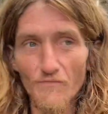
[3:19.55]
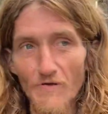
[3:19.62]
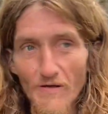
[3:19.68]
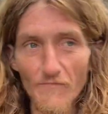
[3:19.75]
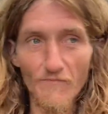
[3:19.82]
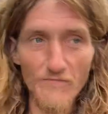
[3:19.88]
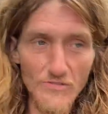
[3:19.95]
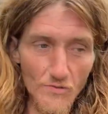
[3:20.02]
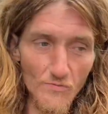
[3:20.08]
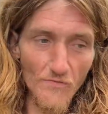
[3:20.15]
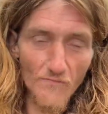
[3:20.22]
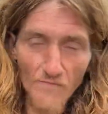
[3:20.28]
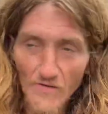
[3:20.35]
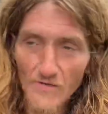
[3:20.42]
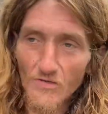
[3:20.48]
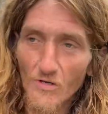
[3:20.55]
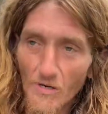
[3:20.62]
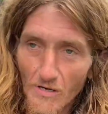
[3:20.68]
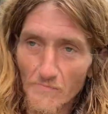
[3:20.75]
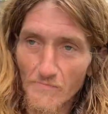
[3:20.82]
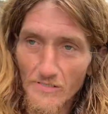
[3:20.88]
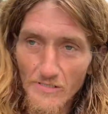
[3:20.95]
If it's only fentanyl,
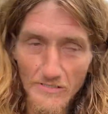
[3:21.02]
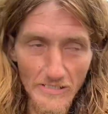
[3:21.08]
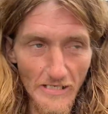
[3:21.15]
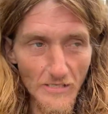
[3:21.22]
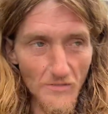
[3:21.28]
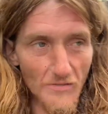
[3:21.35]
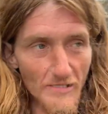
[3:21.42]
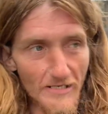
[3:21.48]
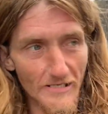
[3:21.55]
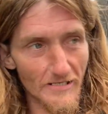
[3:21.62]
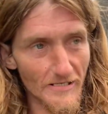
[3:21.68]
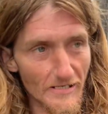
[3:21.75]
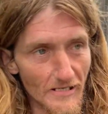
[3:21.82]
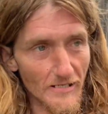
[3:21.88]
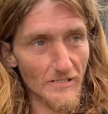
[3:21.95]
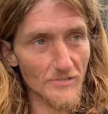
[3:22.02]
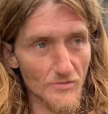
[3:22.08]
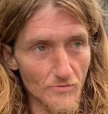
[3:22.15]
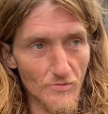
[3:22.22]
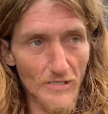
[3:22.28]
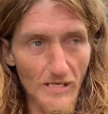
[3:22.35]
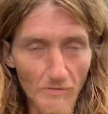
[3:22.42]
I'm gonna get clean and I can
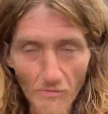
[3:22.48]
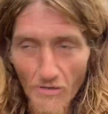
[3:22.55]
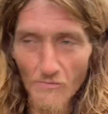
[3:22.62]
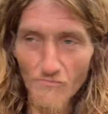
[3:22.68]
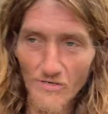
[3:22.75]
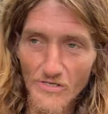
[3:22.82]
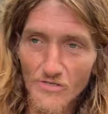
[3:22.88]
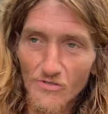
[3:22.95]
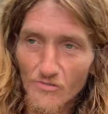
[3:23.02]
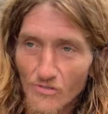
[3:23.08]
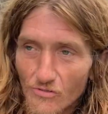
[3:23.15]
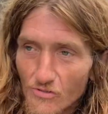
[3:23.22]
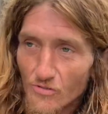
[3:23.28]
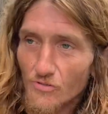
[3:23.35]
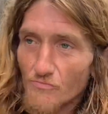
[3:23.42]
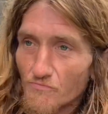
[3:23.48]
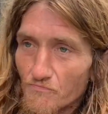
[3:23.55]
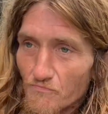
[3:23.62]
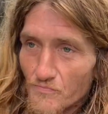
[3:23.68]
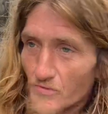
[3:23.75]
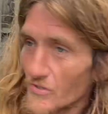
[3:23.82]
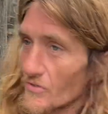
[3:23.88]
do it. I want regular, good,
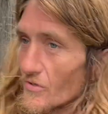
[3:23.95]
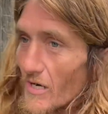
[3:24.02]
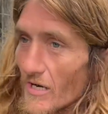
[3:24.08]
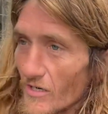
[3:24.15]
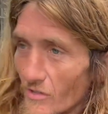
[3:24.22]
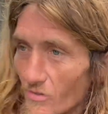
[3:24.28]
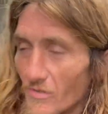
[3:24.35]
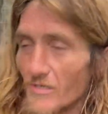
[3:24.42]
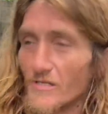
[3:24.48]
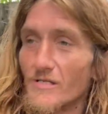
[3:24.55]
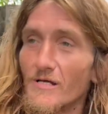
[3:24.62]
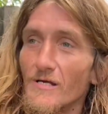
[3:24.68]
pure heroin.